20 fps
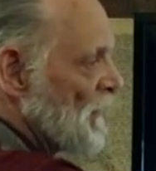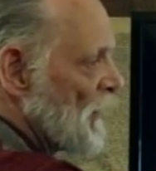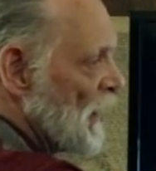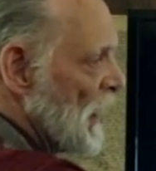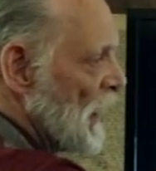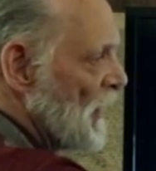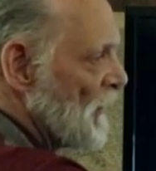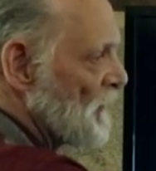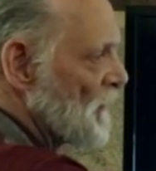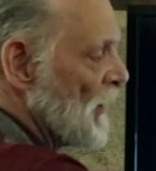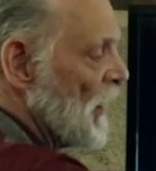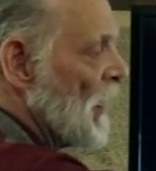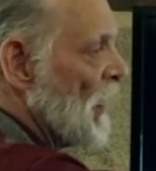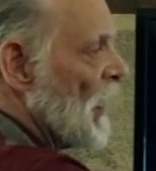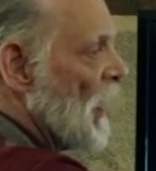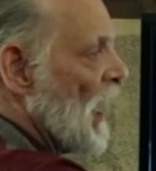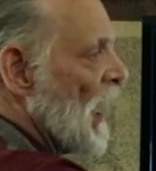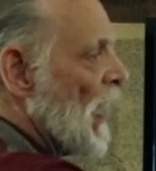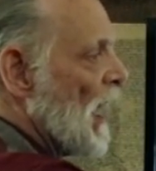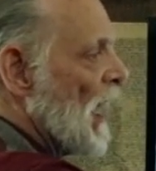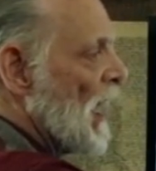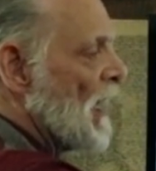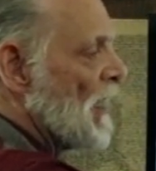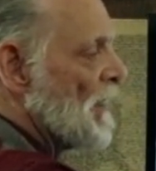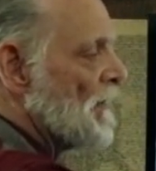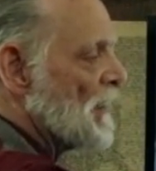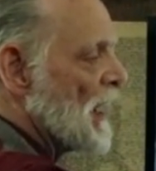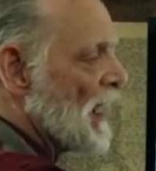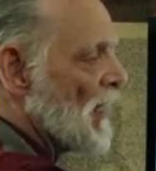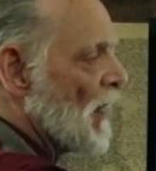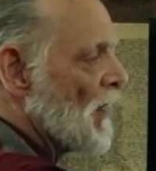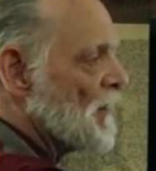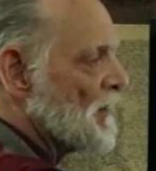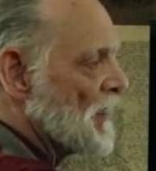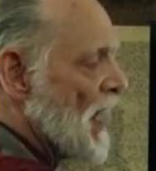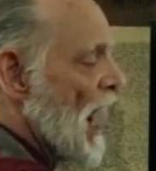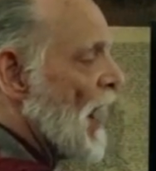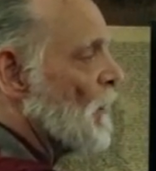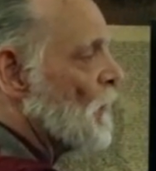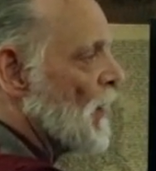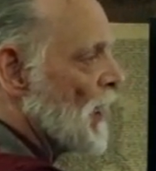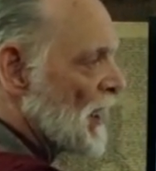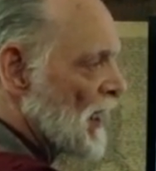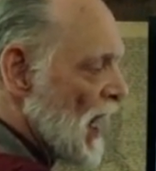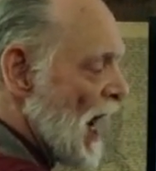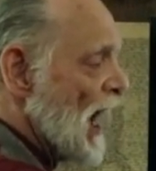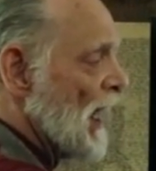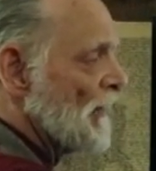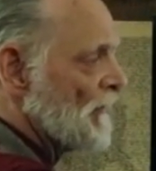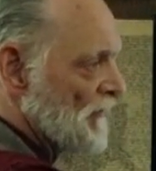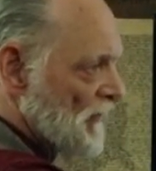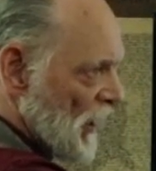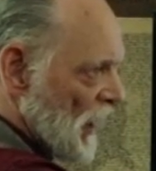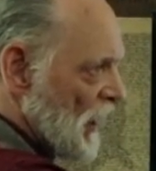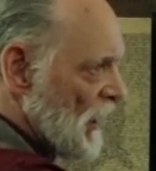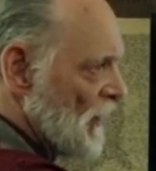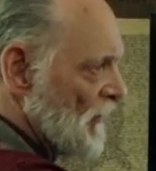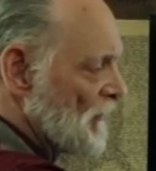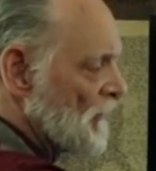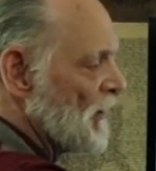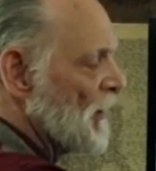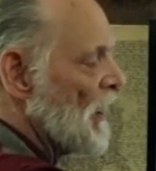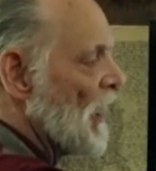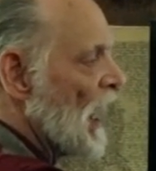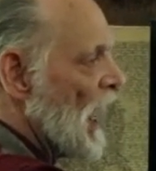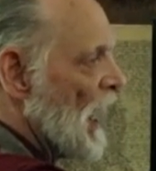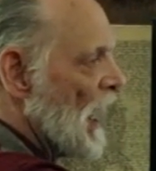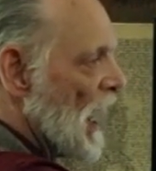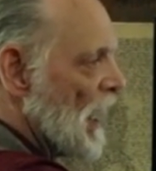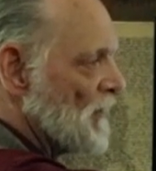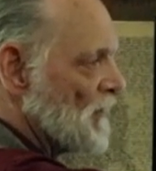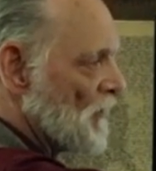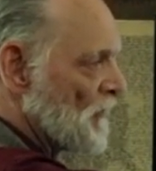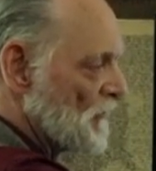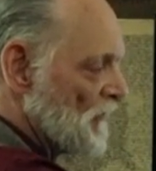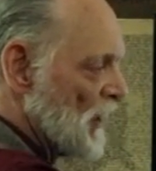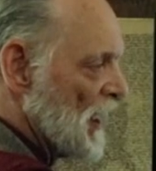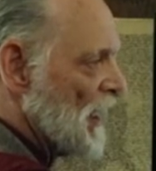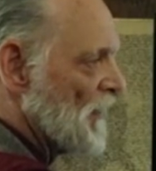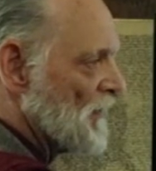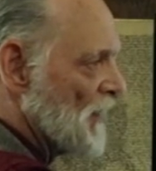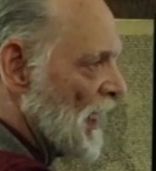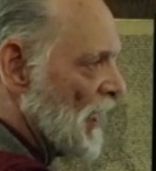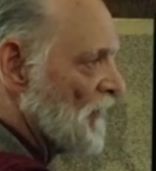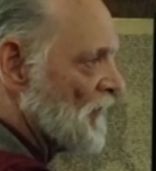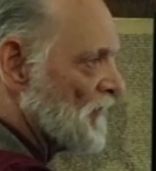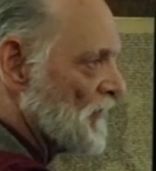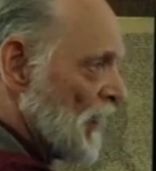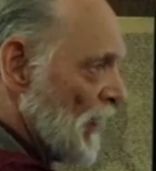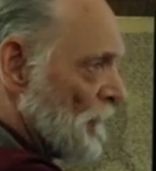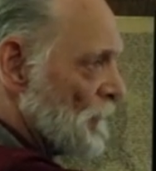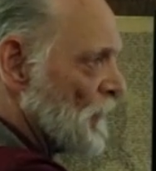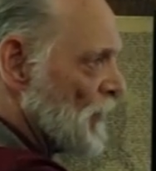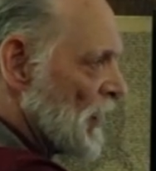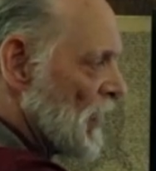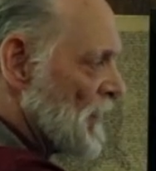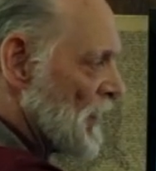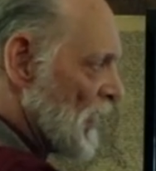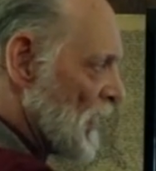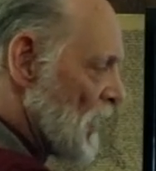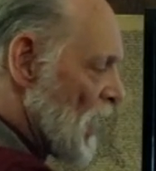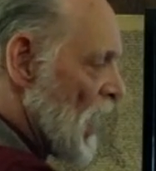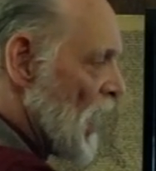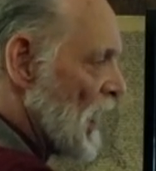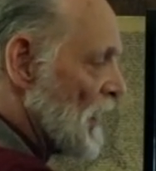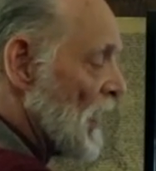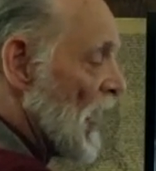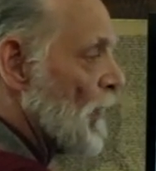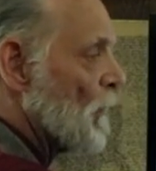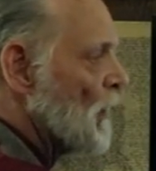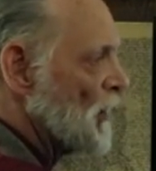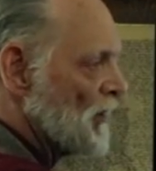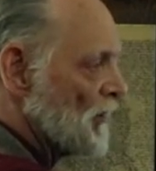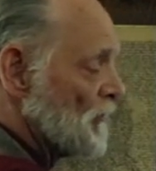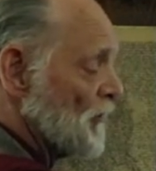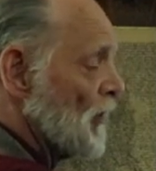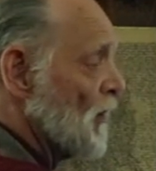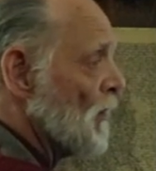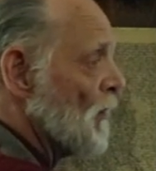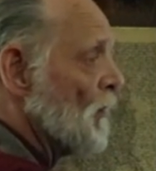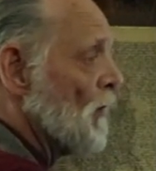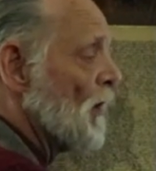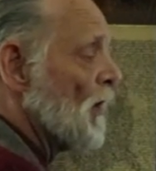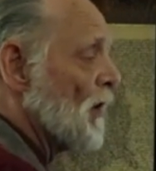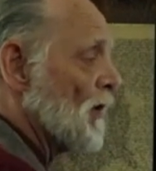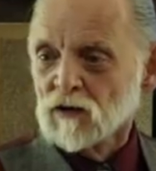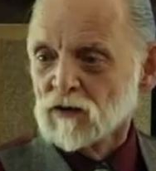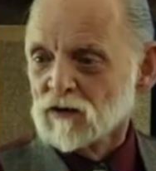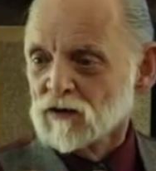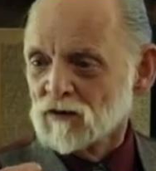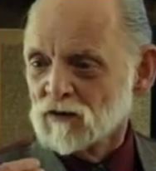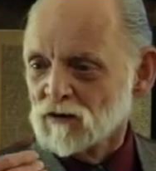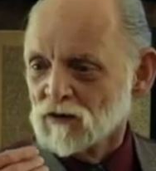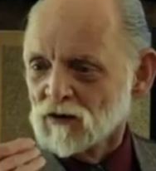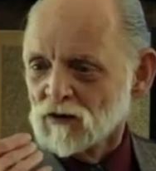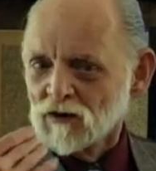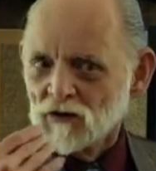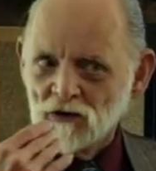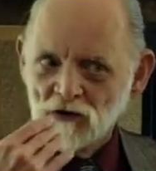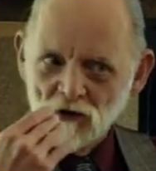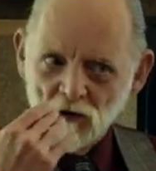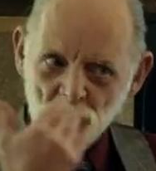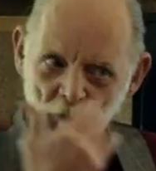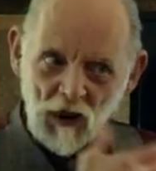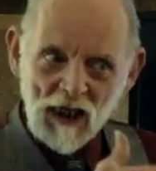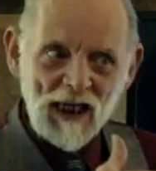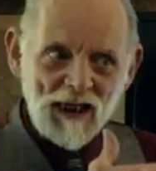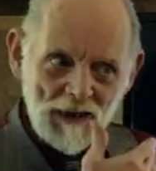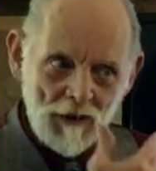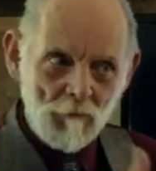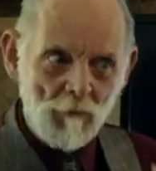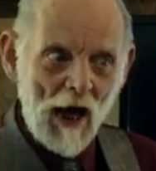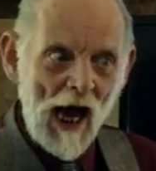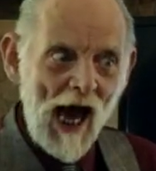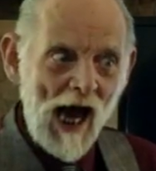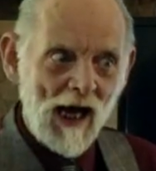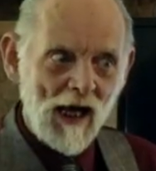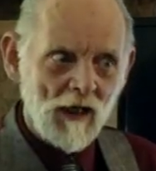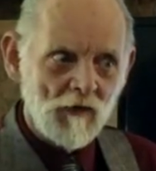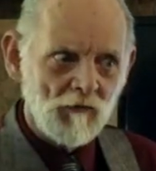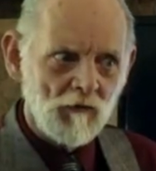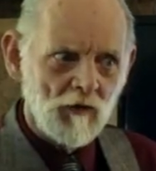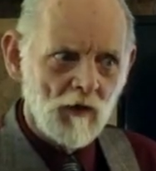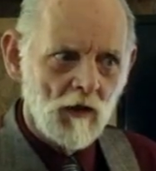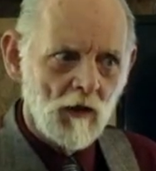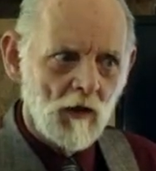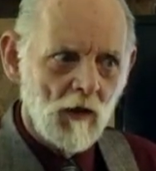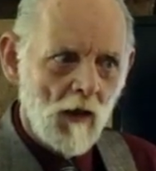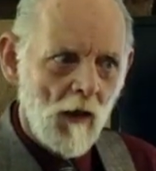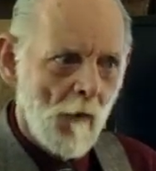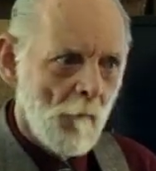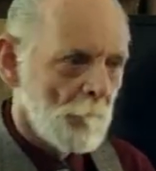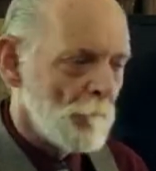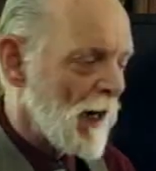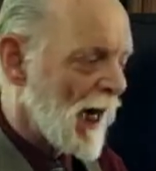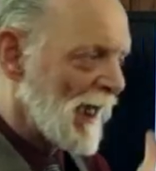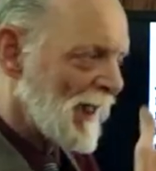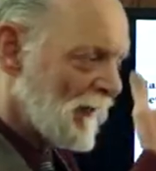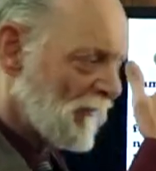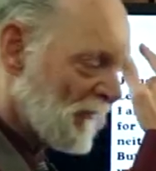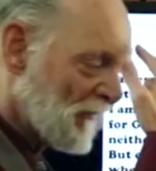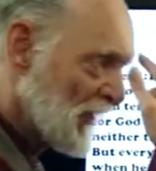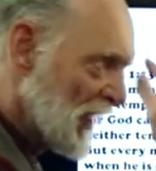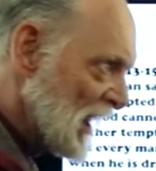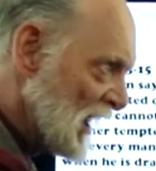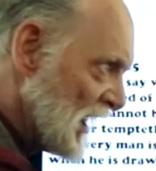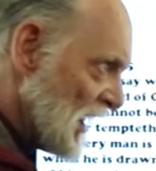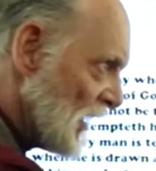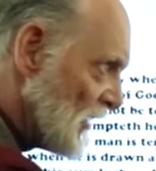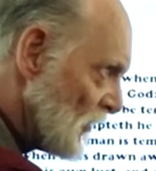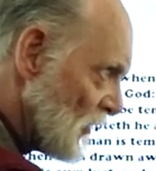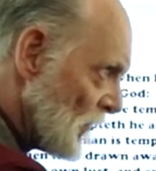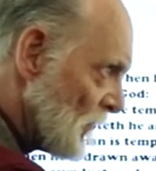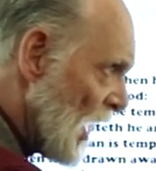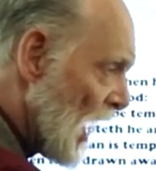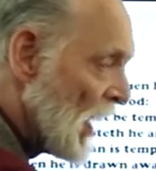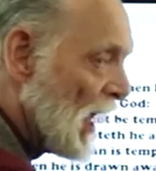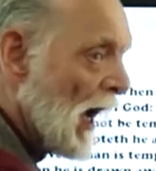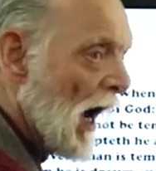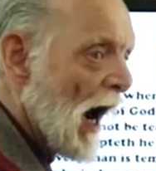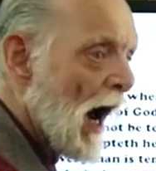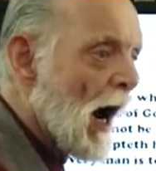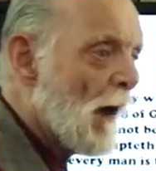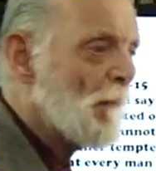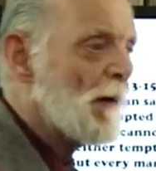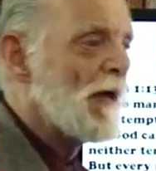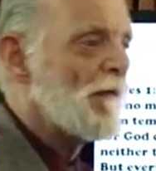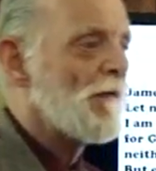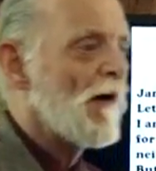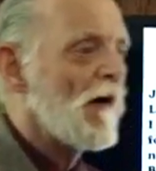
things that are not what God says, and you're seeing things differently than God. And when you do, you bring it to pass by seeing it in your mind. How many of